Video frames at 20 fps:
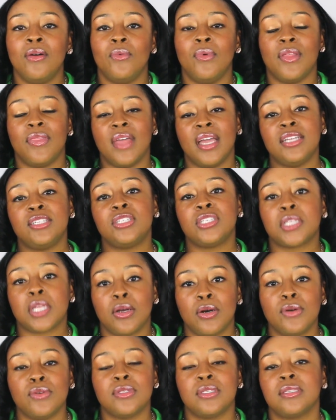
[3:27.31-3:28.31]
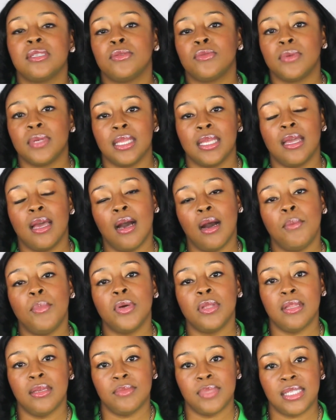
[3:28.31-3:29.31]
when they chose to really
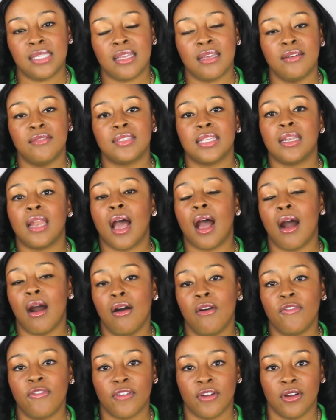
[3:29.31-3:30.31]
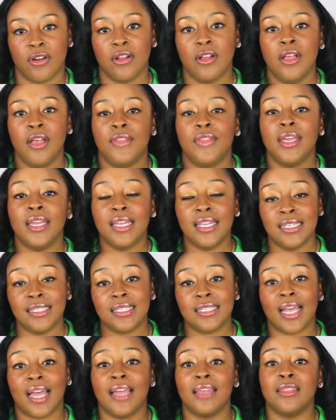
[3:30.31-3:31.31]
humble themselves and offer the
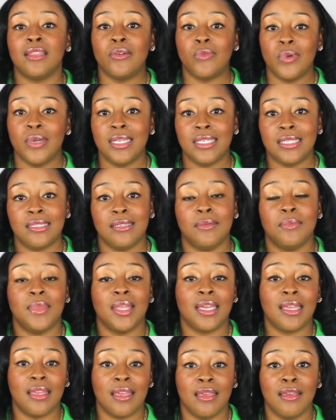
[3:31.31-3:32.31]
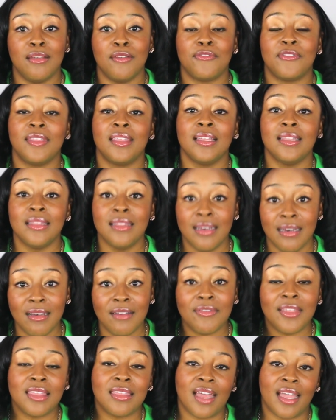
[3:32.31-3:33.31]
insight, the wisdom, the gift, the
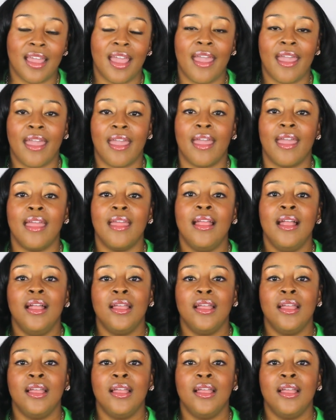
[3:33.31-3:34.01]
love that they had,